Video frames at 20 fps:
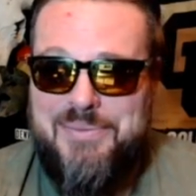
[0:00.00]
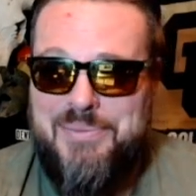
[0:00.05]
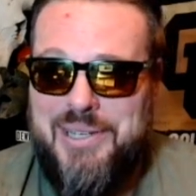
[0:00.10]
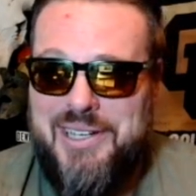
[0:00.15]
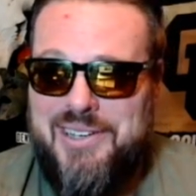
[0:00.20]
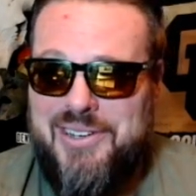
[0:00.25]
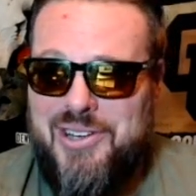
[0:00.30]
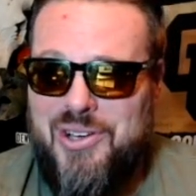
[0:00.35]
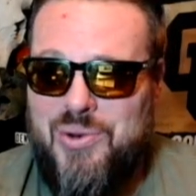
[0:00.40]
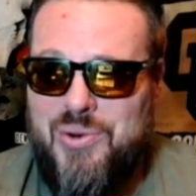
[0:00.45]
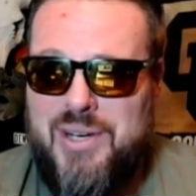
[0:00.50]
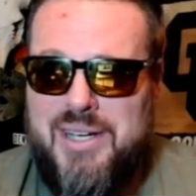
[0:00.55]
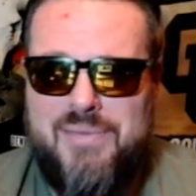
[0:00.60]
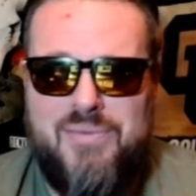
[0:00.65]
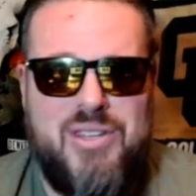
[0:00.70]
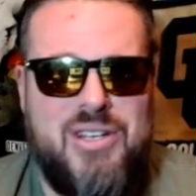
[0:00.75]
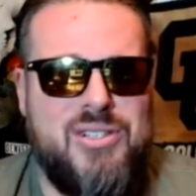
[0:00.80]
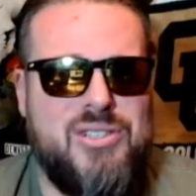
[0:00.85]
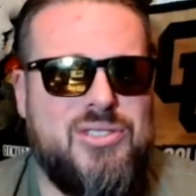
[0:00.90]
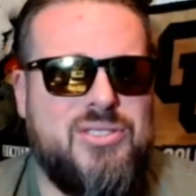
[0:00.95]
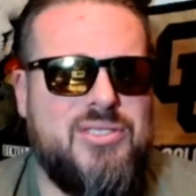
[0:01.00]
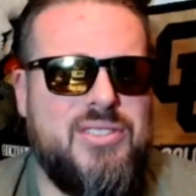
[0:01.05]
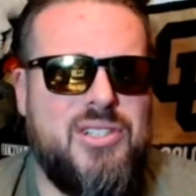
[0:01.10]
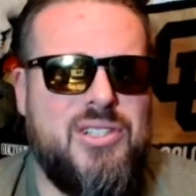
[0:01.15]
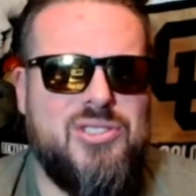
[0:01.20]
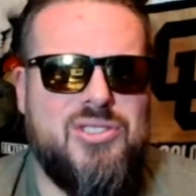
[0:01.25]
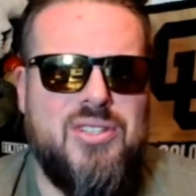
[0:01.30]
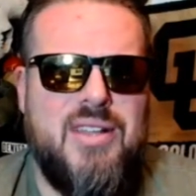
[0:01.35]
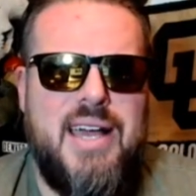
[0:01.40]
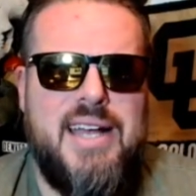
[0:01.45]
But you know what? There's
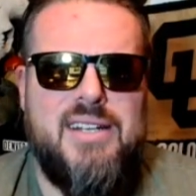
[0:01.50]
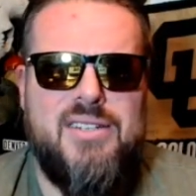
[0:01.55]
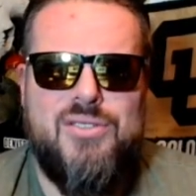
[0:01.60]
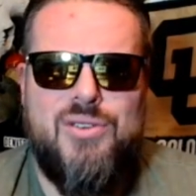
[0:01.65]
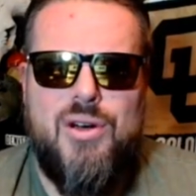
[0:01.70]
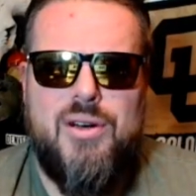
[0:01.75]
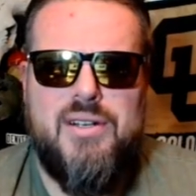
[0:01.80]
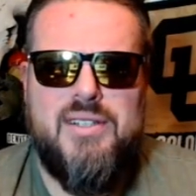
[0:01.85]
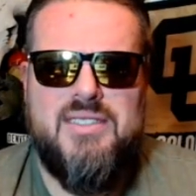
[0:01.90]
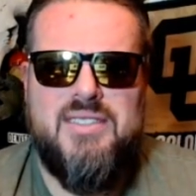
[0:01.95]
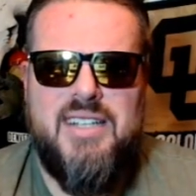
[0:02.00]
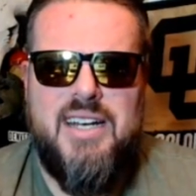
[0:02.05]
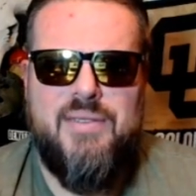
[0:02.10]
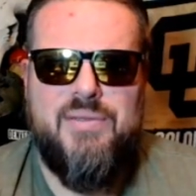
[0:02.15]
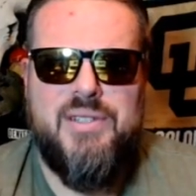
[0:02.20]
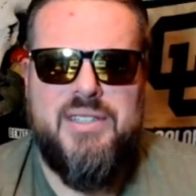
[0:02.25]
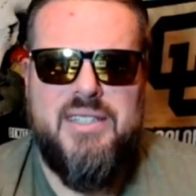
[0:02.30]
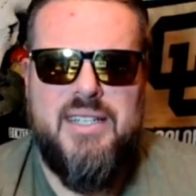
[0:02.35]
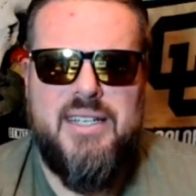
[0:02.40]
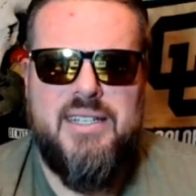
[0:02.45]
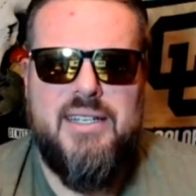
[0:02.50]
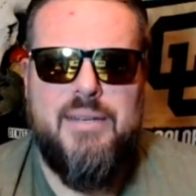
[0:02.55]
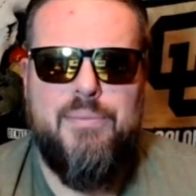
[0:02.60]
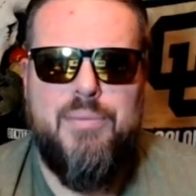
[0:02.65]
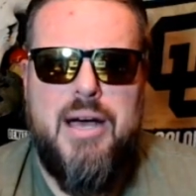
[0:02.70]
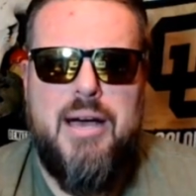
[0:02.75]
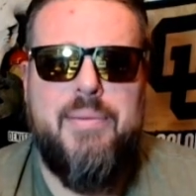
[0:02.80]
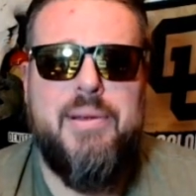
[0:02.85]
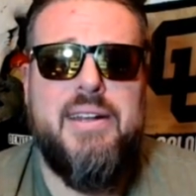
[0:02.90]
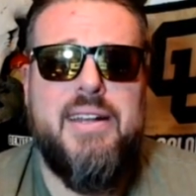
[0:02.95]
light and darkness and everything, and
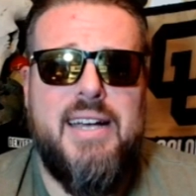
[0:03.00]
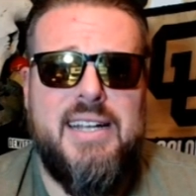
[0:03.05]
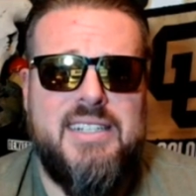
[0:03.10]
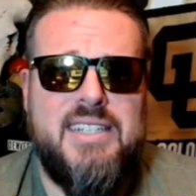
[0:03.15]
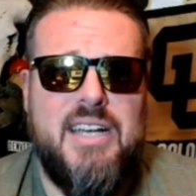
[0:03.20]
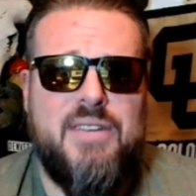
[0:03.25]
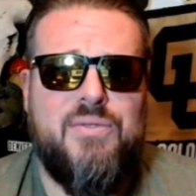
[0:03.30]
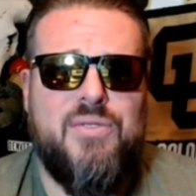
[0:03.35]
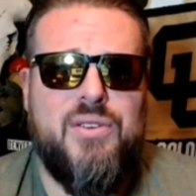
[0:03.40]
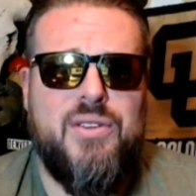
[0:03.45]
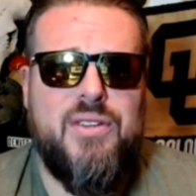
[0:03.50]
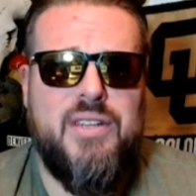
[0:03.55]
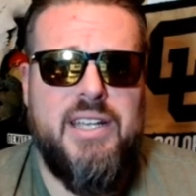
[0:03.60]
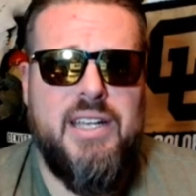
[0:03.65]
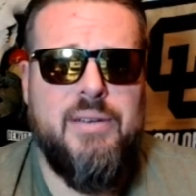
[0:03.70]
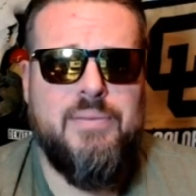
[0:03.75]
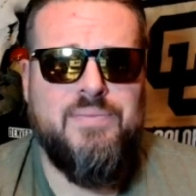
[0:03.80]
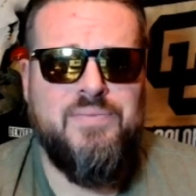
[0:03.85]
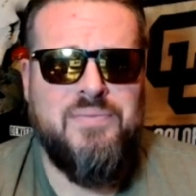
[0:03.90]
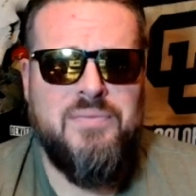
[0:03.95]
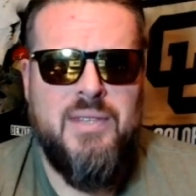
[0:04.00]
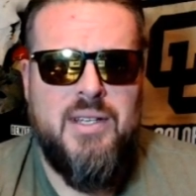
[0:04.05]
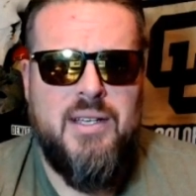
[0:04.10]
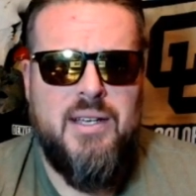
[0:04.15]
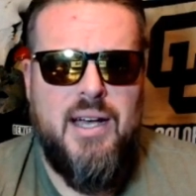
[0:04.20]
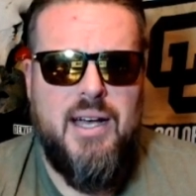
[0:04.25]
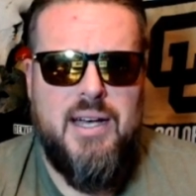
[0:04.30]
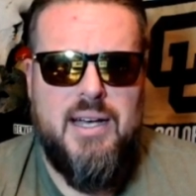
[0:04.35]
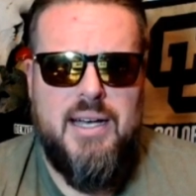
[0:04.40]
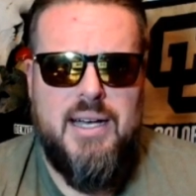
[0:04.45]
Bobby Knight definitely
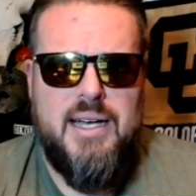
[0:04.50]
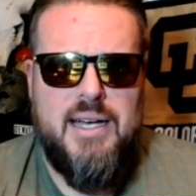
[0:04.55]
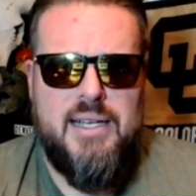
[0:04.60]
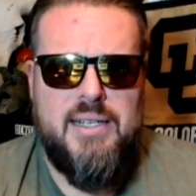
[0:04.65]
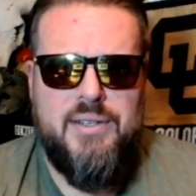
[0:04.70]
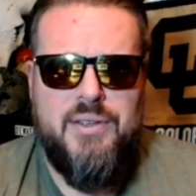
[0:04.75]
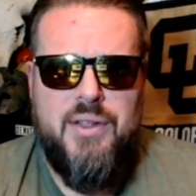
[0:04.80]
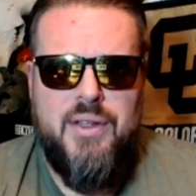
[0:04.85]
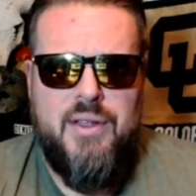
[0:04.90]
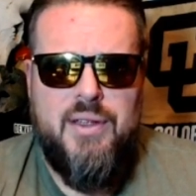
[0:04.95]
had